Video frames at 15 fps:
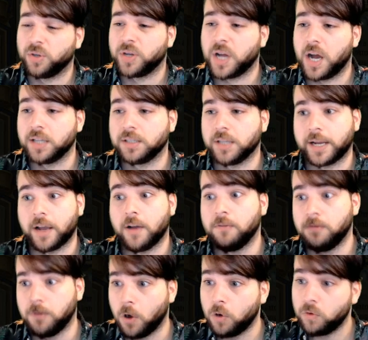cards like
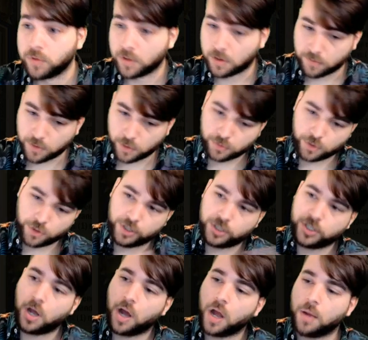Evolve that evolved your
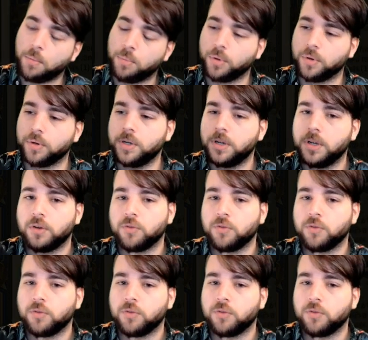entire board